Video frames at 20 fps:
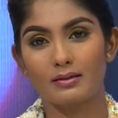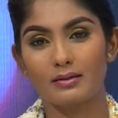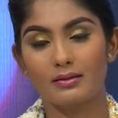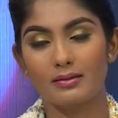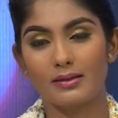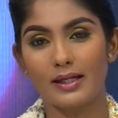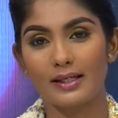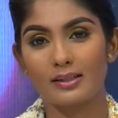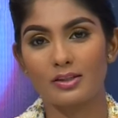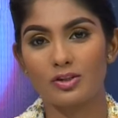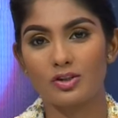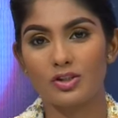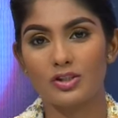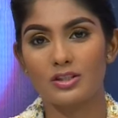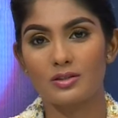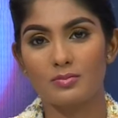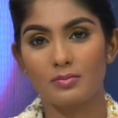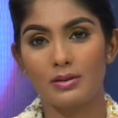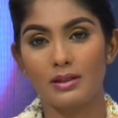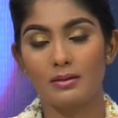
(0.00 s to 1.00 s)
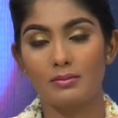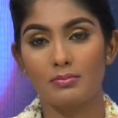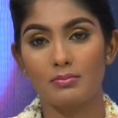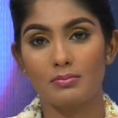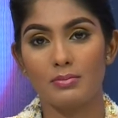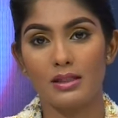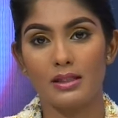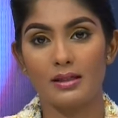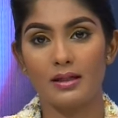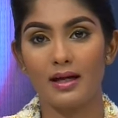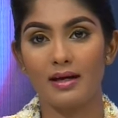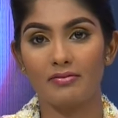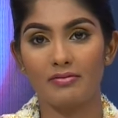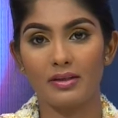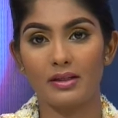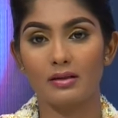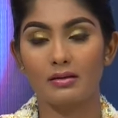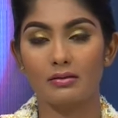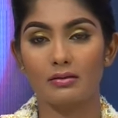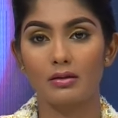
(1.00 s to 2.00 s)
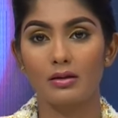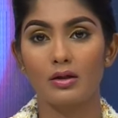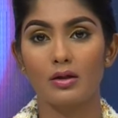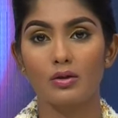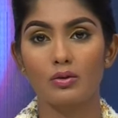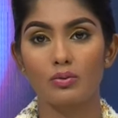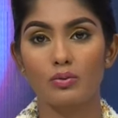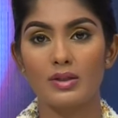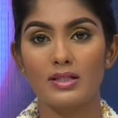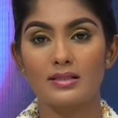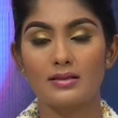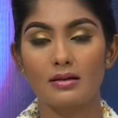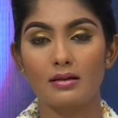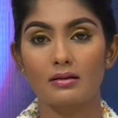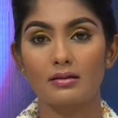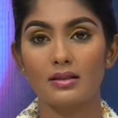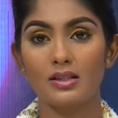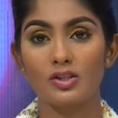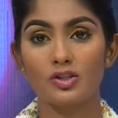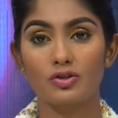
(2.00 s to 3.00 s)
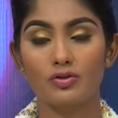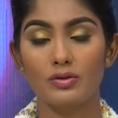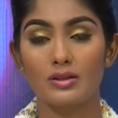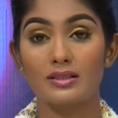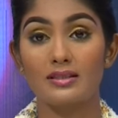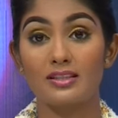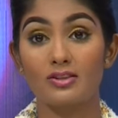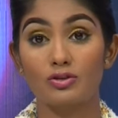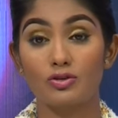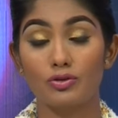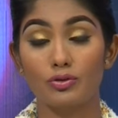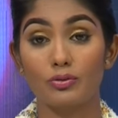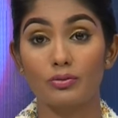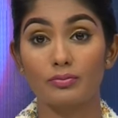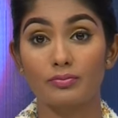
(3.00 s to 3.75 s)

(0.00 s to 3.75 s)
that could just be me having mm. recent history syndrome.